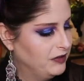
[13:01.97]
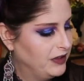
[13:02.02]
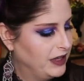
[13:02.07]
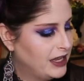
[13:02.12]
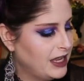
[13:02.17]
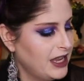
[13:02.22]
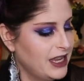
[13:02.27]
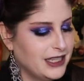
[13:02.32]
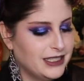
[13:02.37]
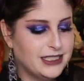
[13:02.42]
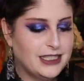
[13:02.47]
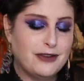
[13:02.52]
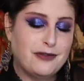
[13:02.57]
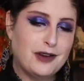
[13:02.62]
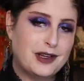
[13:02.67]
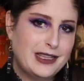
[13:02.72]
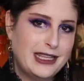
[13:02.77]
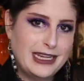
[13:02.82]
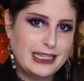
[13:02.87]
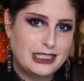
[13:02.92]
of like
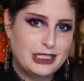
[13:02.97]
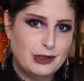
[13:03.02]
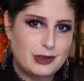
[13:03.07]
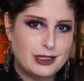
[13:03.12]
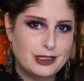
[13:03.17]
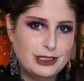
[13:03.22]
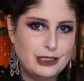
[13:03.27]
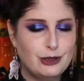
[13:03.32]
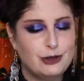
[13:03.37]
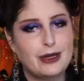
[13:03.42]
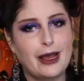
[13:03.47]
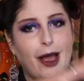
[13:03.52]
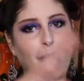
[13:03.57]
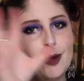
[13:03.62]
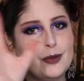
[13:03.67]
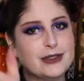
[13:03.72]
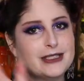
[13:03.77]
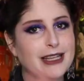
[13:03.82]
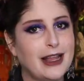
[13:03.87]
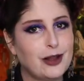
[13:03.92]
different things you could do to
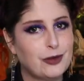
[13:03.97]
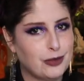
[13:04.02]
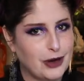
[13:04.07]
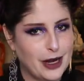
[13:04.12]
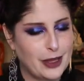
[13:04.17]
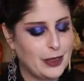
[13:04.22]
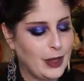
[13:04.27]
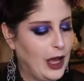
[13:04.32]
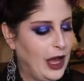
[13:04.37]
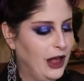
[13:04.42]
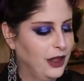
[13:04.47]
help celebrate the